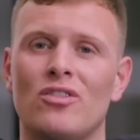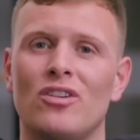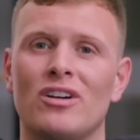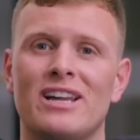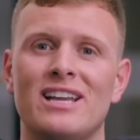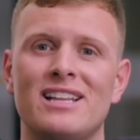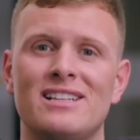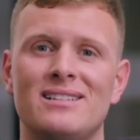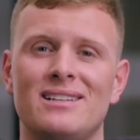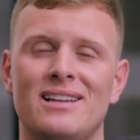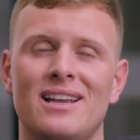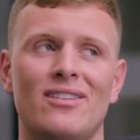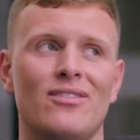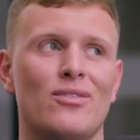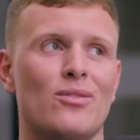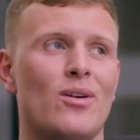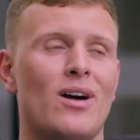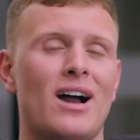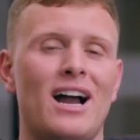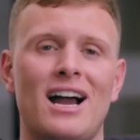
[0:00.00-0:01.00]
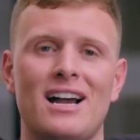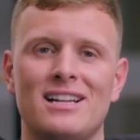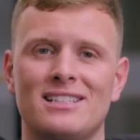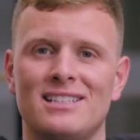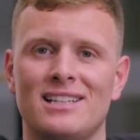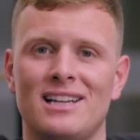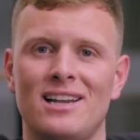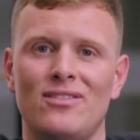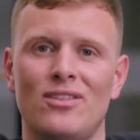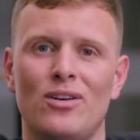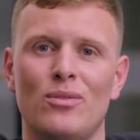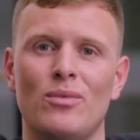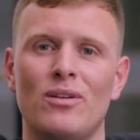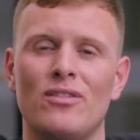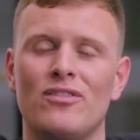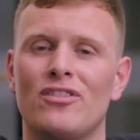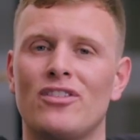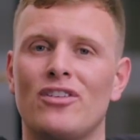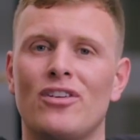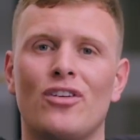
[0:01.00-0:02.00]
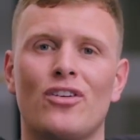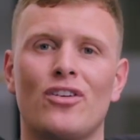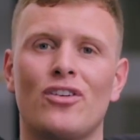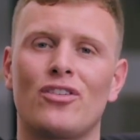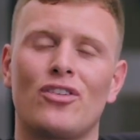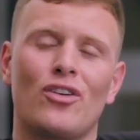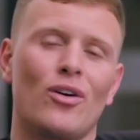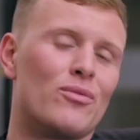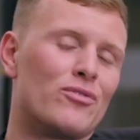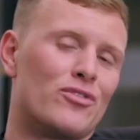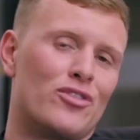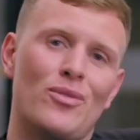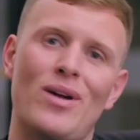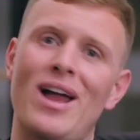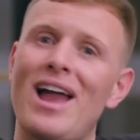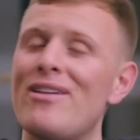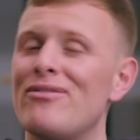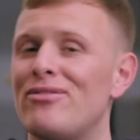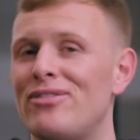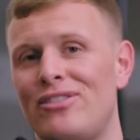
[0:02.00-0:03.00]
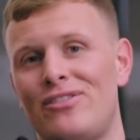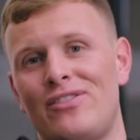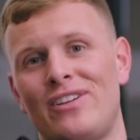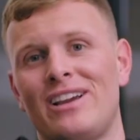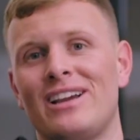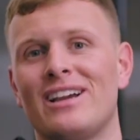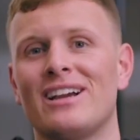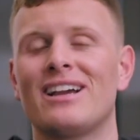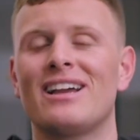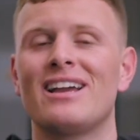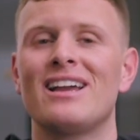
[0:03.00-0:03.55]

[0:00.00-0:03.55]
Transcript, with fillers: got a kid together, we've got a house together, we've gone through everything.